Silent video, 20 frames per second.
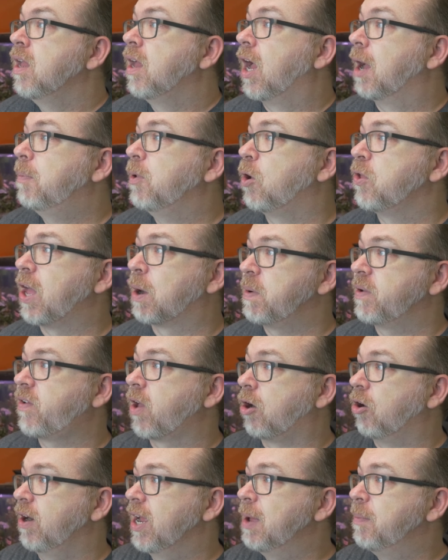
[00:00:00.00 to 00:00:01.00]
Uh, below that, we've
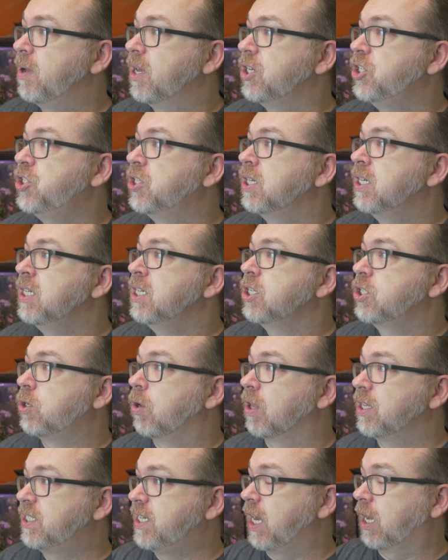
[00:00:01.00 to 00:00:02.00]
got our image. So
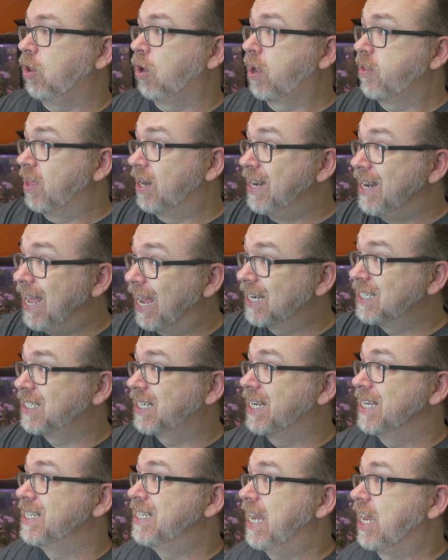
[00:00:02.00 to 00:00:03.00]
let's take a look at the next
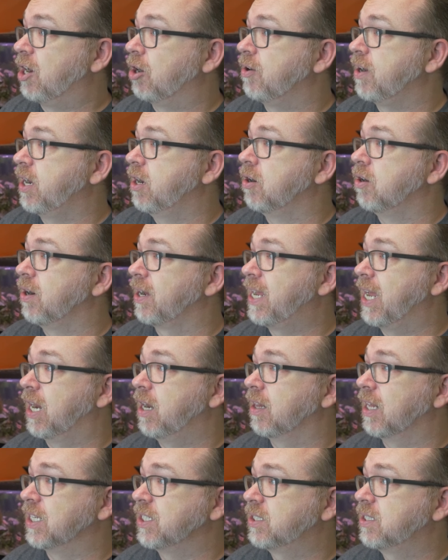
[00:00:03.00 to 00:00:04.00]
container here. Again,
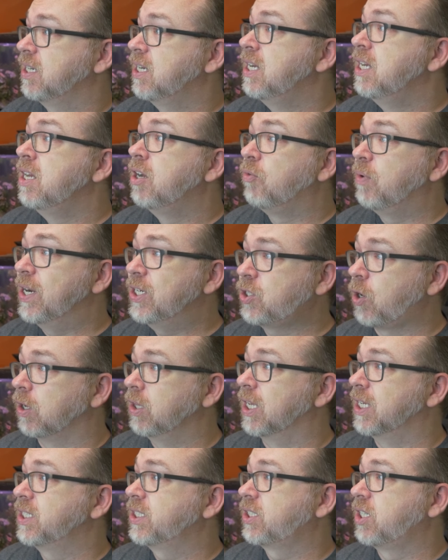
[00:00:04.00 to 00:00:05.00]
let's restart,
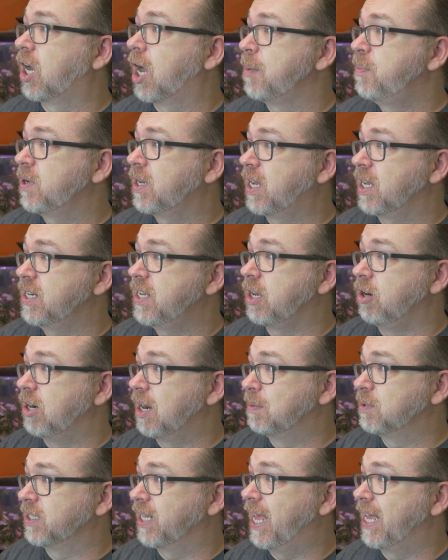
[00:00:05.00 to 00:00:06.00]
let's stop. Container
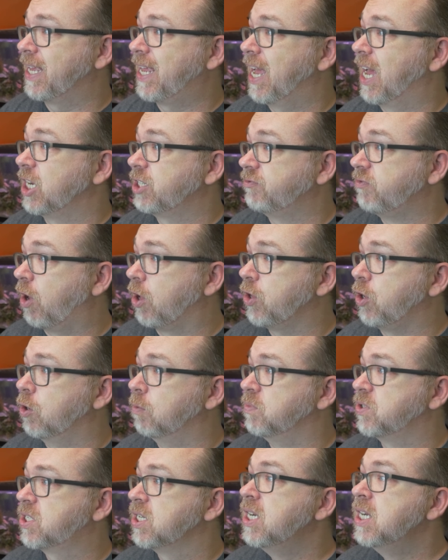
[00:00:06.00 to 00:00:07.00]
name is LanCache
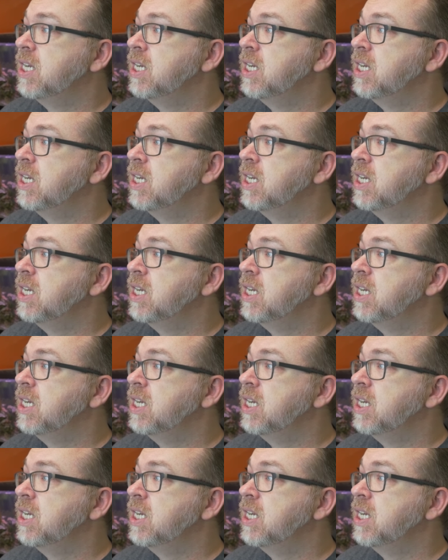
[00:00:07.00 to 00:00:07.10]
volumes.